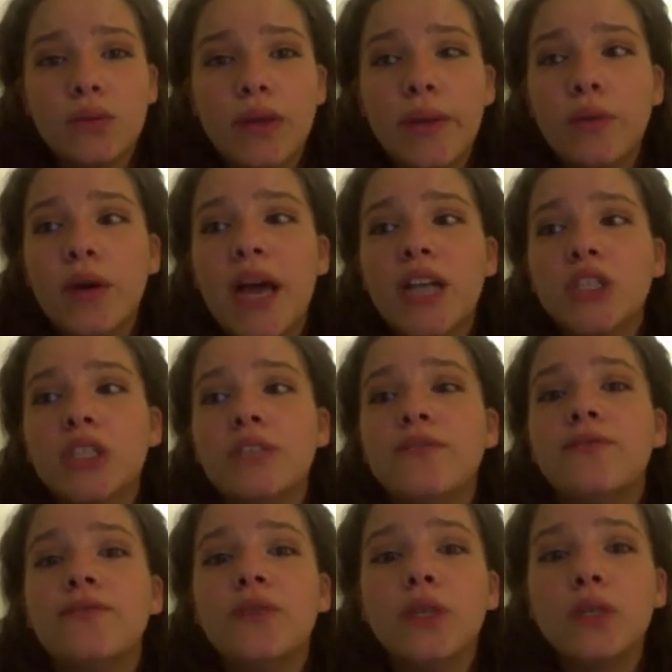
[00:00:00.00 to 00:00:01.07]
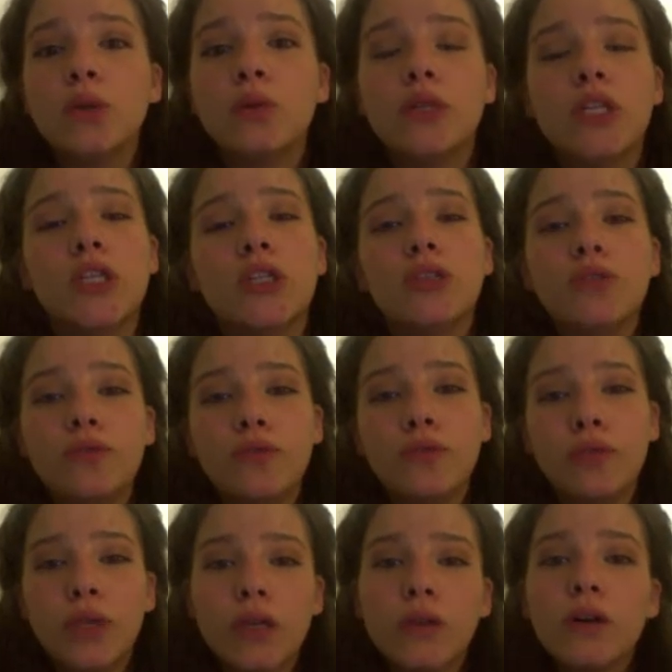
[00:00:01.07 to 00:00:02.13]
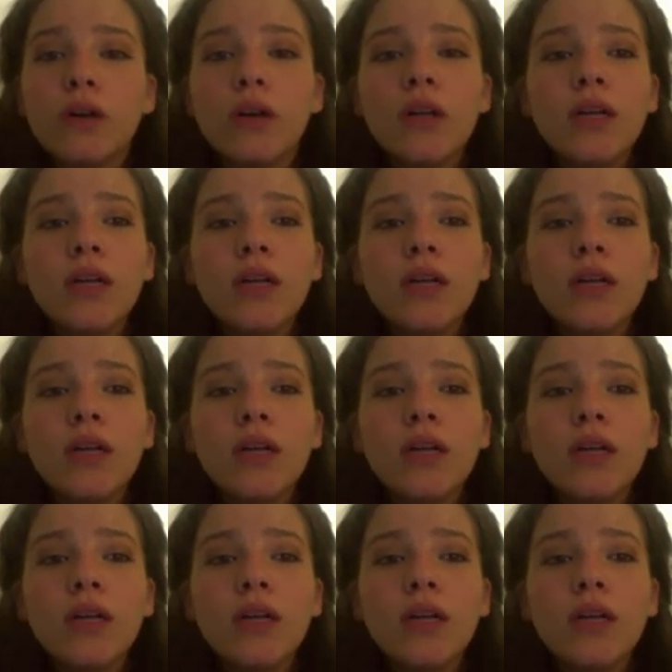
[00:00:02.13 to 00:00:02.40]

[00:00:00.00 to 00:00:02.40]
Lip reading: that will actually feel what you feel.